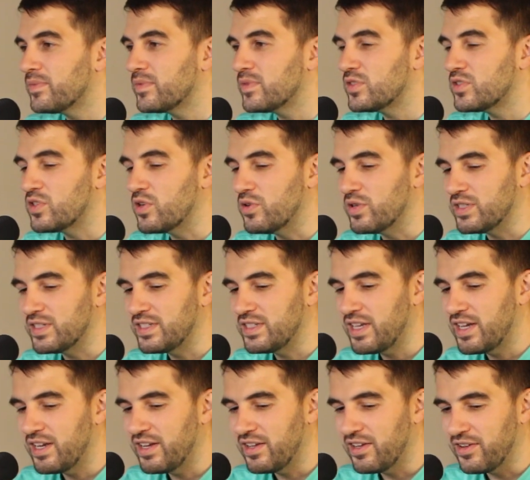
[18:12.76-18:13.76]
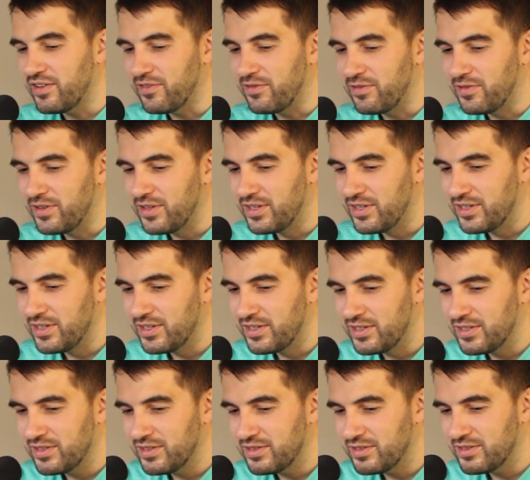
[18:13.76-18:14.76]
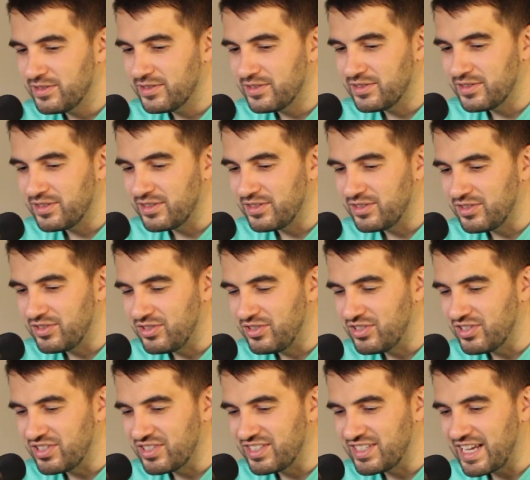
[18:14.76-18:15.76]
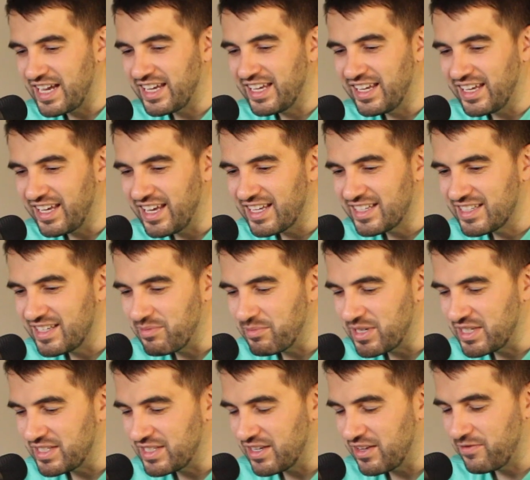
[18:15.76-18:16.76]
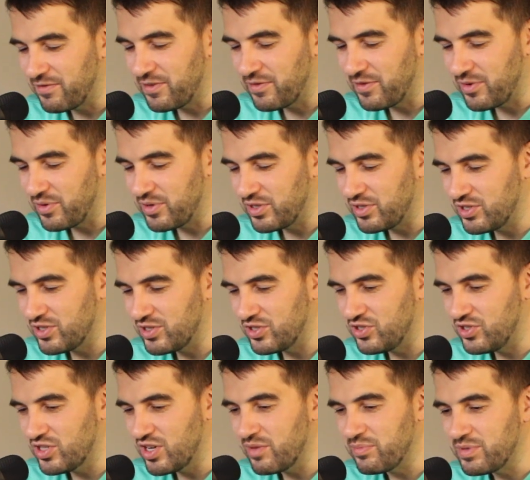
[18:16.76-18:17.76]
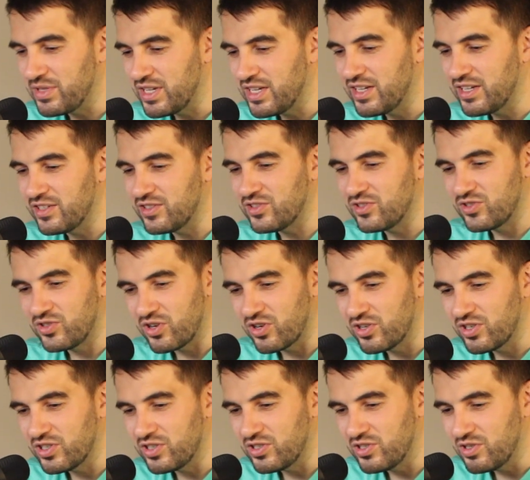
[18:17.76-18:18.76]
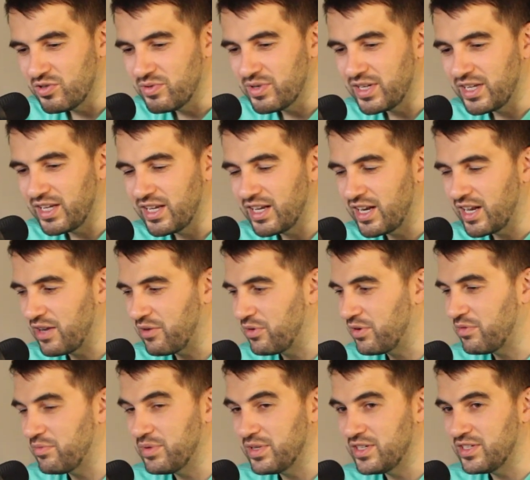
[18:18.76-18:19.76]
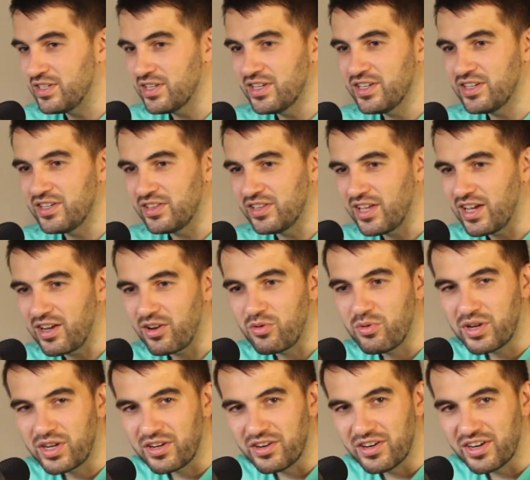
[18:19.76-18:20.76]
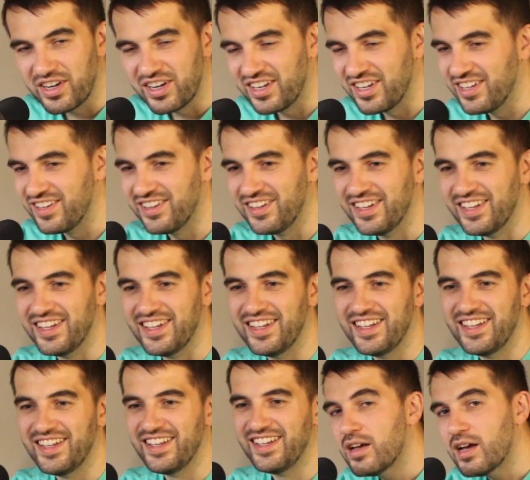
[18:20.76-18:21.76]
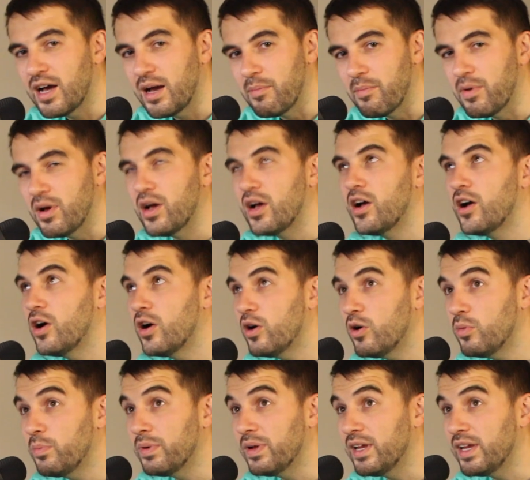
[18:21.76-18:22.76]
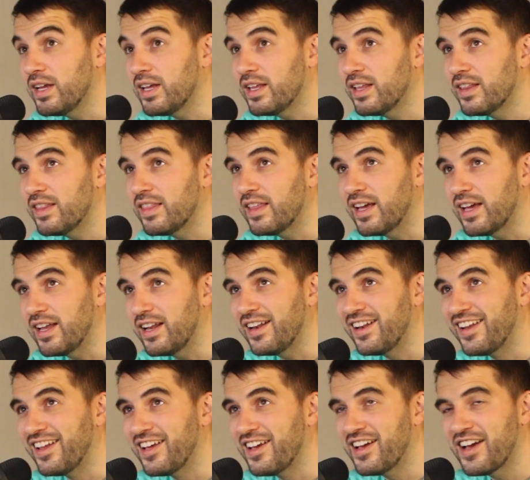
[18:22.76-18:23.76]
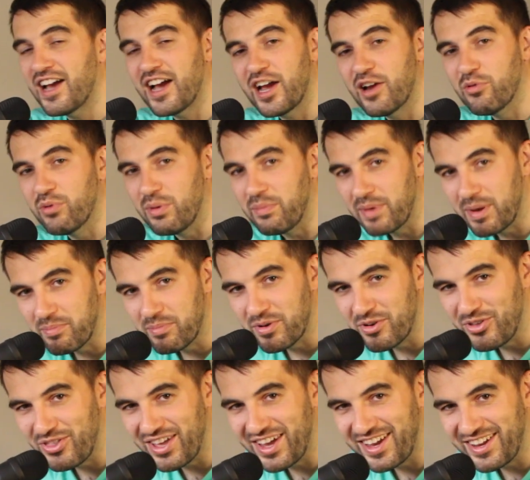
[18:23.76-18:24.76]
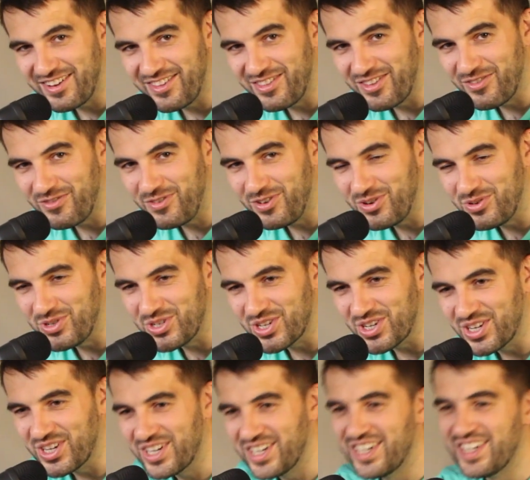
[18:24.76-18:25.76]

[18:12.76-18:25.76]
So instead of just second guessing myself, if I would have just jumped in and started doing it, I would have been done a lot quicker. I'm hoping that I remember that in the future,